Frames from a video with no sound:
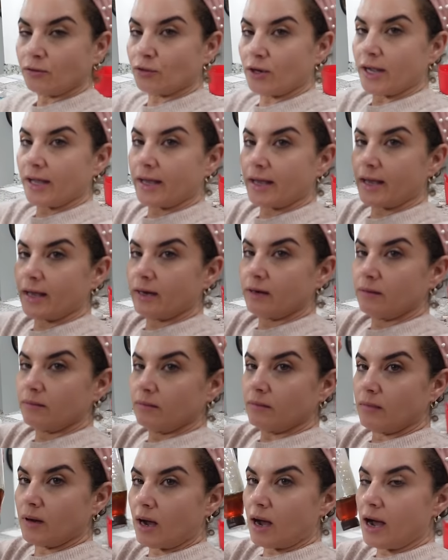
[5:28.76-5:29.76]

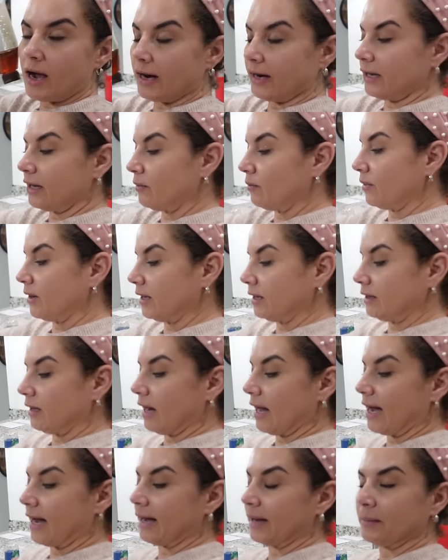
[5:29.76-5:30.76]
drinking honey with
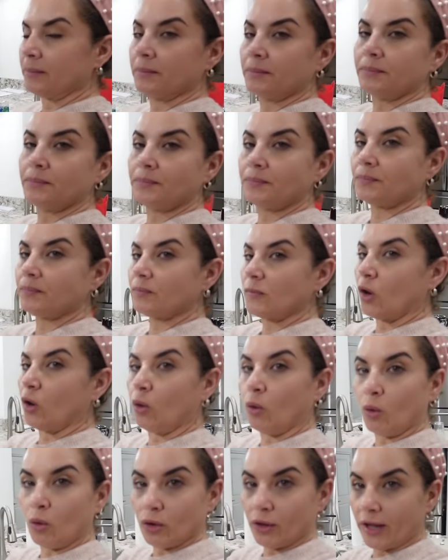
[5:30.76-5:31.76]
lime
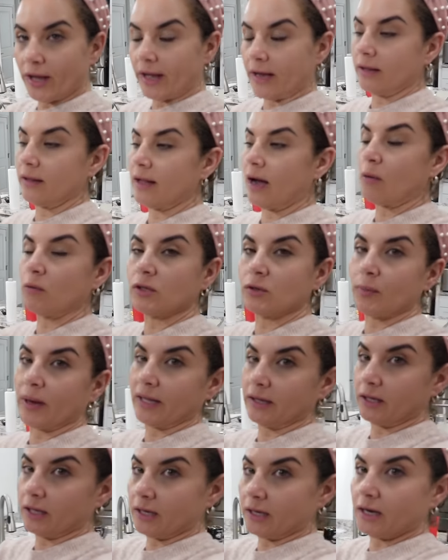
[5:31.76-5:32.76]
all day. That was my
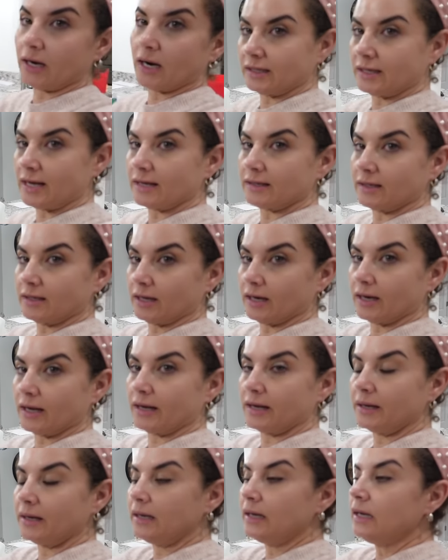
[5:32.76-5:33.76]
dinner
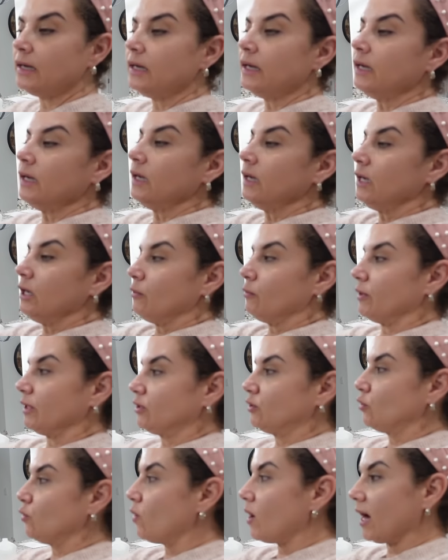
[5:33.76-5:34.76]
yesterday
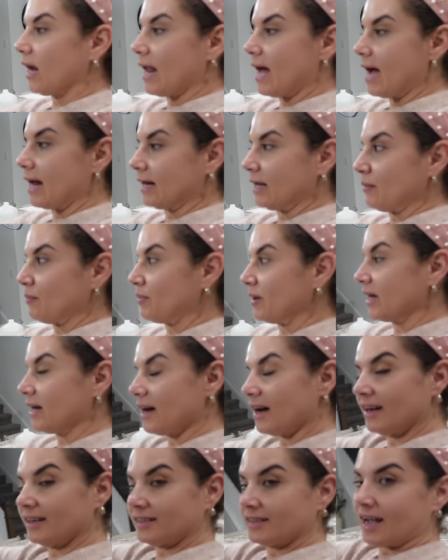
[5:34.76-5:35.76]
with two Alani,
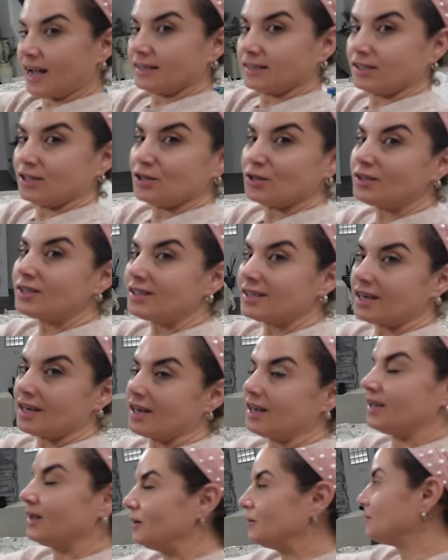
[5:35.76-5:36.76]
because as you
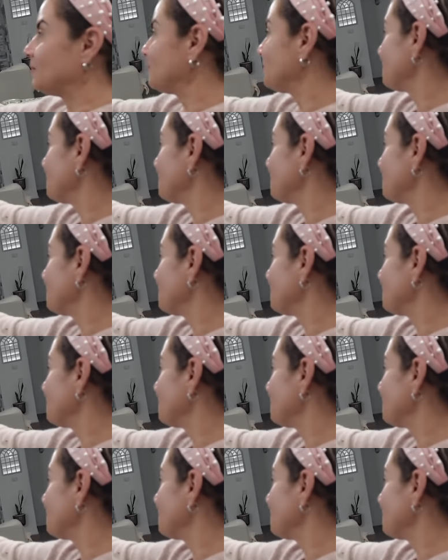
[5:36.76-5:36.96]
see,